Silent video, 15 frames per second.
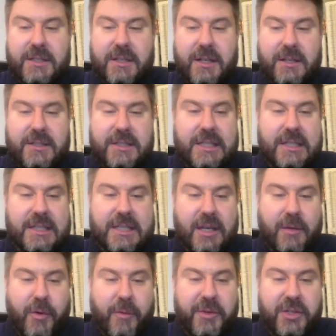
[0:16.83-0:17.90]
And I see the
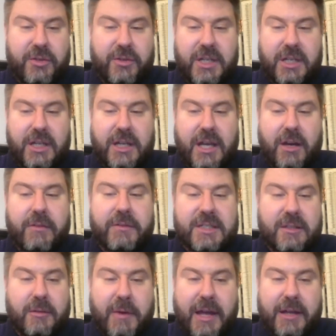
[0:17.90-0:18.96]
same opportunity now with
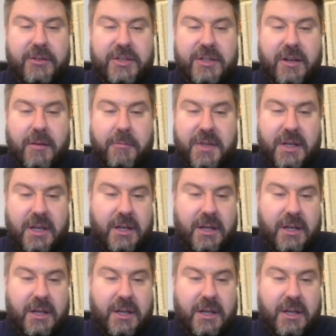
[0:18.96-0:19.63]
the manuscript